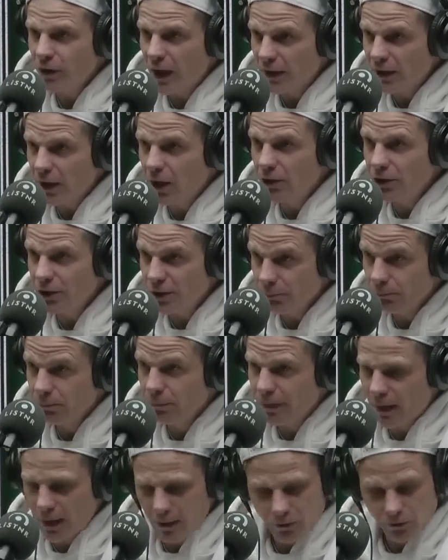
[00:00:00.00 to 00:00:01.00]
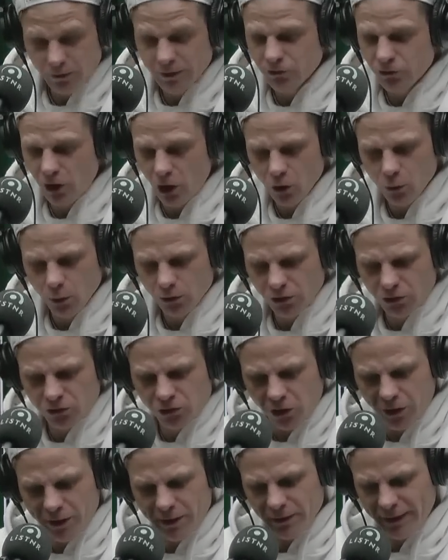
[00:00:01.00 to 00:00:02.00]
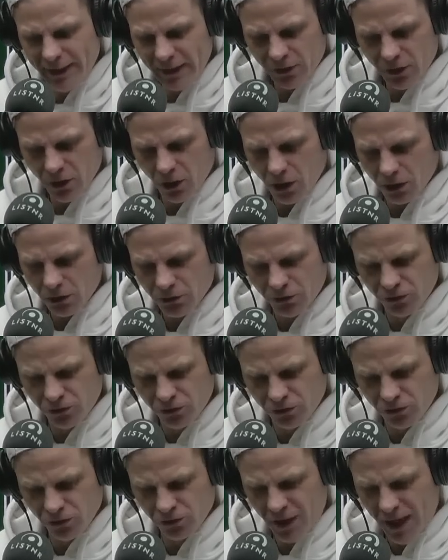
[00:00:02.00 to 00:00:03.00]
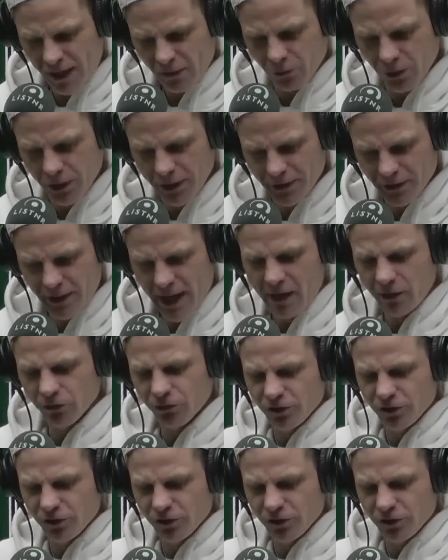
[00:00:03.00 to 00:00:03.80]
they go to. So who was it? Sorry, Nick Cox, Zach Reid, and Harrison